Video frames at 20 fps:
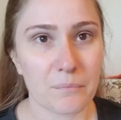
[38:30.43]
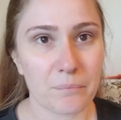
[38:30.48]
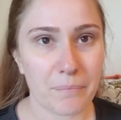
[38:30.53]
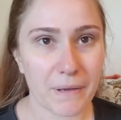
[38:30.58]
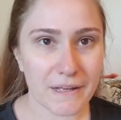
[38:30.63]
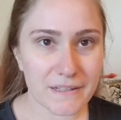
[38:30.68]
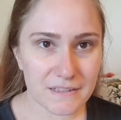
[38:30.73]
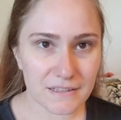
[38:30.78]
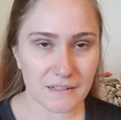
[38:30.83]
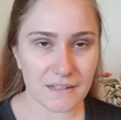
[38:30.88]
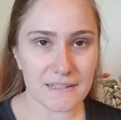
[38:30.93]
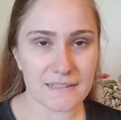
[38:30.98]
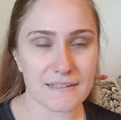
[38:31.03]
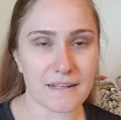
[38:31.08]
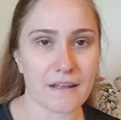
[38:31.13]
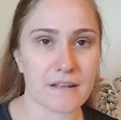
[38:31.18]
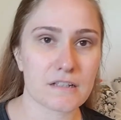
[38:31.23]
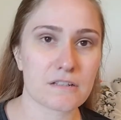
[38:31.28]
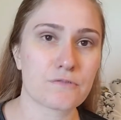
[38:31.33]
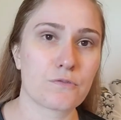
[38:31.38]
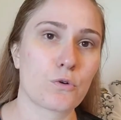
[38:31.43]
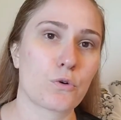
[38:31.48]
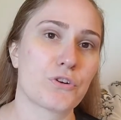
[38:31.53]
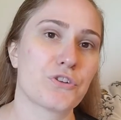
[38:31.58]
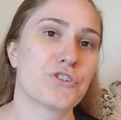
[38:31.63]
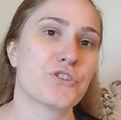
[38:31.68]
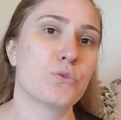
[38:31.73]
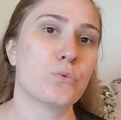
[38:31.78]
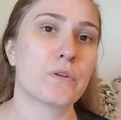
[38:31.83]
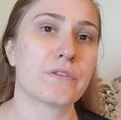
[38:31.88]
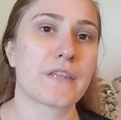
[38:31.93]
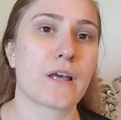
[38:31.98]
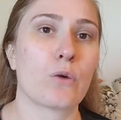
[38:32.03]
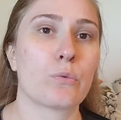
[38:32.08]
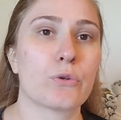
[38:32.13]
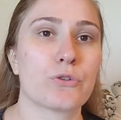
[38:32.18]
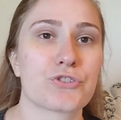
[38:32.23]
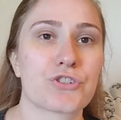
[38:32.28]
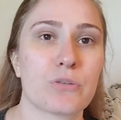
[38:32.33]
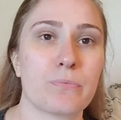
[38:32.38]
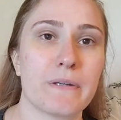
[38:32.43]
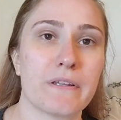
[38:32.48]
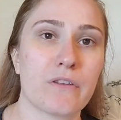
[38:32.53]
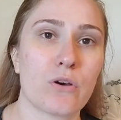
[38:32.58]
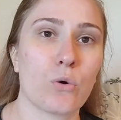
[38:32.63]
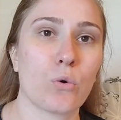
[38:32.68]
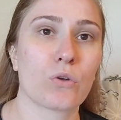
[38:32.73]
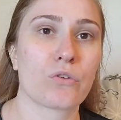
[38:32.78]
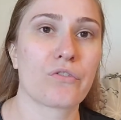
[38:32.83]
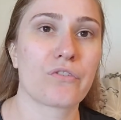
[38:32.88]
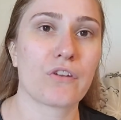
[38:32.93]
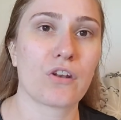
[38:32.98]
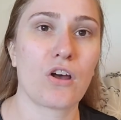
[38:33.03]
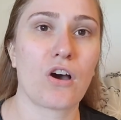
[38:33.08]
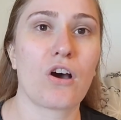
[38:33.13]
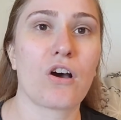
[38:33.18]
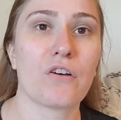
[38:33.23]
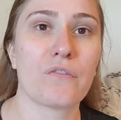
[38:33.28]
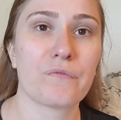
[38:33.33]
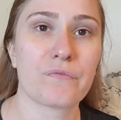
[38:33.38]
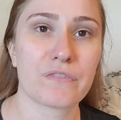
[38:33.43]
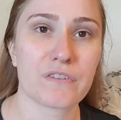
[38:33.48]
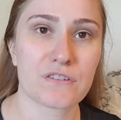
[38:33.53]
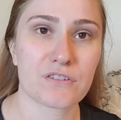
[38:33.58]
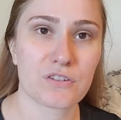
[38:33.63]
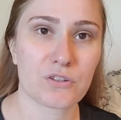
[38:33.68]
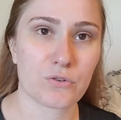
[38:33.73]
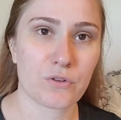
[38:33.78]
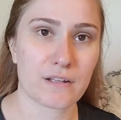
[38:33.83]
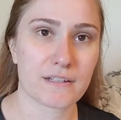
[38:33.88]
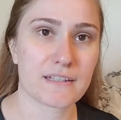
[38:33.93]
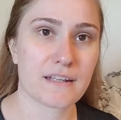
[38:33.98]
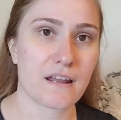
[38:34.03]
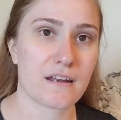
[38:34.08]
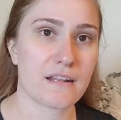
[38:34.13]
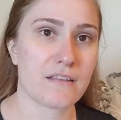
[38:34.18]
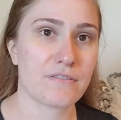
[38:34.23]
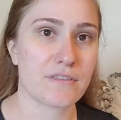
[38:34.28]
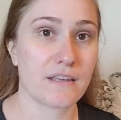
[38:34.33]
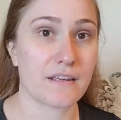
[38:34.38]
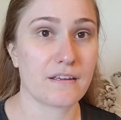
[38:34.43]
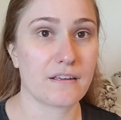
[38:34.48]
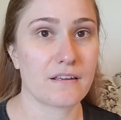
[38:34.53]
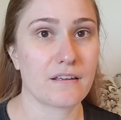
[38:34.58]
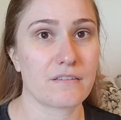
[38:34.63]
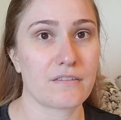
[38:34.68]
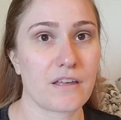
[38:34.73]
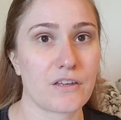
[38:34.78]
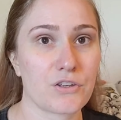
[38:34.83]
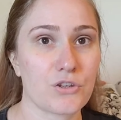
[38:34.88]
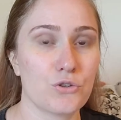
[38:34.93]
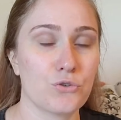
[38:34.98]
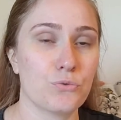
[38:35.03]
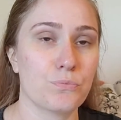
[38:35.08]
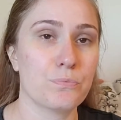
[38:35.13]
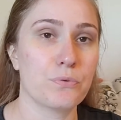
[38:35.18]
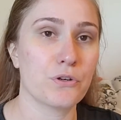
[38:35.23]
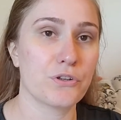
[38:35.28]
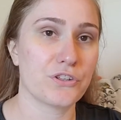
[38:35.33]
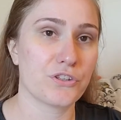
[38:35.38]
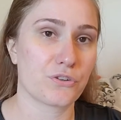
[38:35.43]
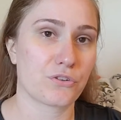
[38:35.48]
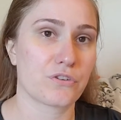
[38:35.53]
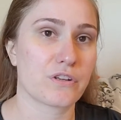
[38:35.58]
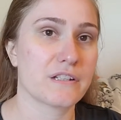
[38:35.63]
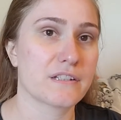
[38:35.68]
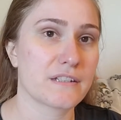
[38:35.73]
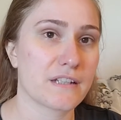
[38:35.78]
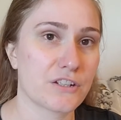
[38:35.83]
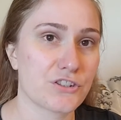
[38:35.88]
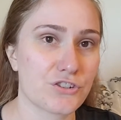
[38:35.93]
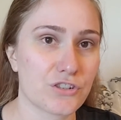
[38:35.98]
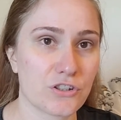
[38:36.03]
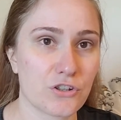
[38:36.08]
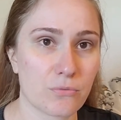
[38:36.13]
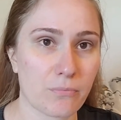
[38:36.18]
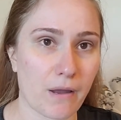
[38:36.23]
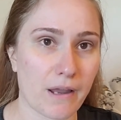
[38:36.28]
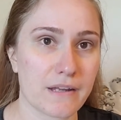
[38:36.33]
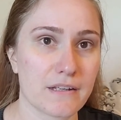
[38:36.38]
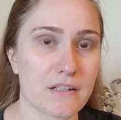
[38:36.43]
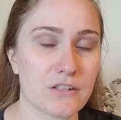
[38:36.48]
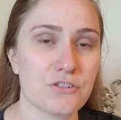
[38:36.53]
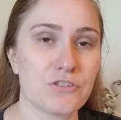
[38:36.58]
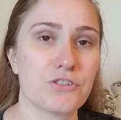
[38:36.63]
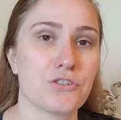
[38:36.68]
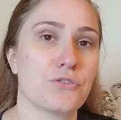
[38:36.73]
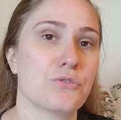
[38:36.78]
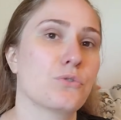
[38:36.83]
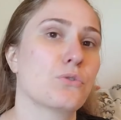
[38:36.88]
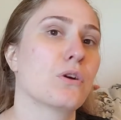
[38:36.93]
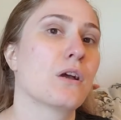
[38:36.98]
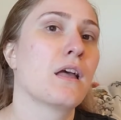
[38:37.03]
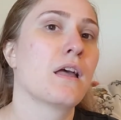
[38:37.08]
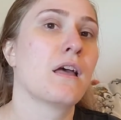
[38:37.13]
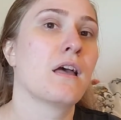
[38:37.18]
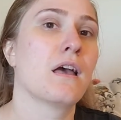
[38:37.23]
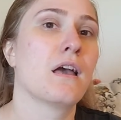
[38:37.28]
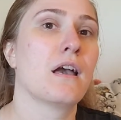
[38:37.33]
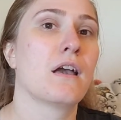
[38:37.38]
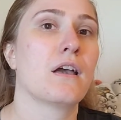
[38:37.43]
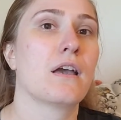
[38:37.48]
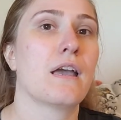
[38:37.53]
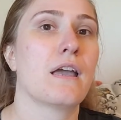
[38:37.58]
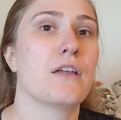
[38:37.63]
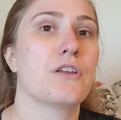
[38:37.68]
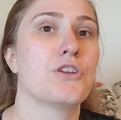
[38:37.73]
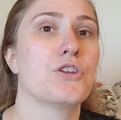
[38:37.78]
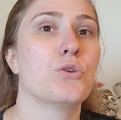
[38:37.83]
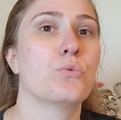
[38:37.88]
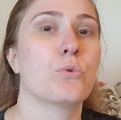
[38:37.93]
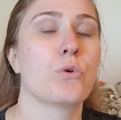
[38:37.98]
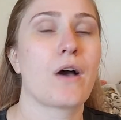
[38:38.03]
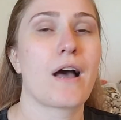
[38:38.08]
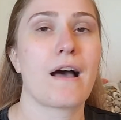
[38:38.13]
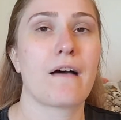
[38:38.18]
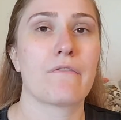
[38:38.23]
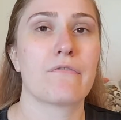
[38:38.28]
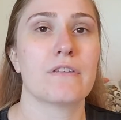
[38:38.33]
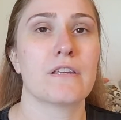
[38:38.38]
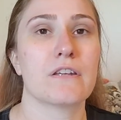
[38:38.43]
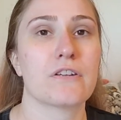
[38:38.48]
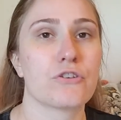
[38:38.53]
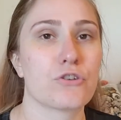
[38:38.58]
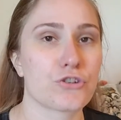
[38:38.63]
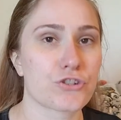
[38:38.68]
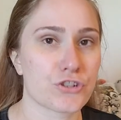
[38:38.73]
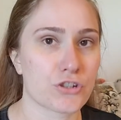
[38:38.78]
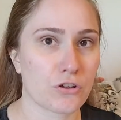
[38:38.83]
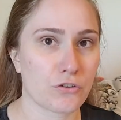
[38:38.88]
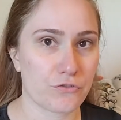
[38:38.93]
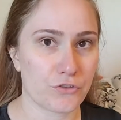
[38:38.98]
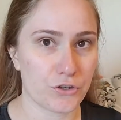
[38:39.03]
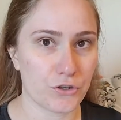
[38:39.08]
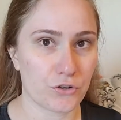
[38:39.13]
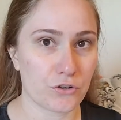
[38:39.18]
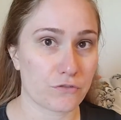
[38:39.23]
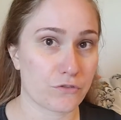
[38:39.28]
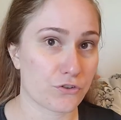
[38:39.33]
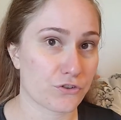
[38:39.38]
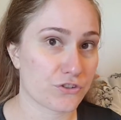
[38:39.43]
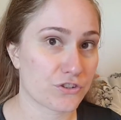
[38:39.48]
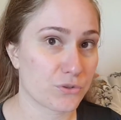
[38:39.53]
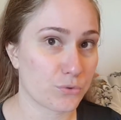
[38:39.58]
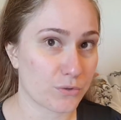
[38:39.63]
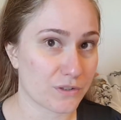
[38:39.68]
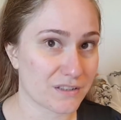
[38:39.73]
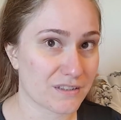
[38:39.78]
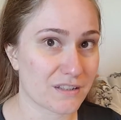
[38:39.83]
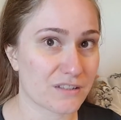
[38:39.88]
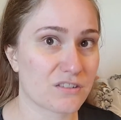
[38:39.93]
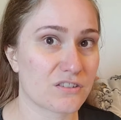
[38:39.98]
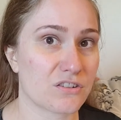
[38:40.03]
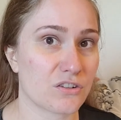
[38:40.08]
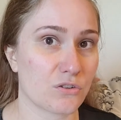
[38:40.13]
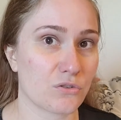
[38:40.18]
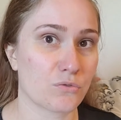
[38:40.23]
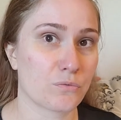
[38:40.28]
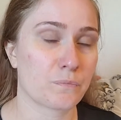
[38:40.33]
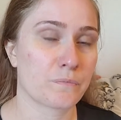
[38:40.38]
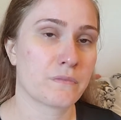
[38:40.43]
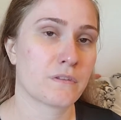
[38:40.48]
basically stands for do what thou wilt shall be the whole of the law. So that's anything that you put your intention, your mind into, you will have the inertia of the universe to assist you.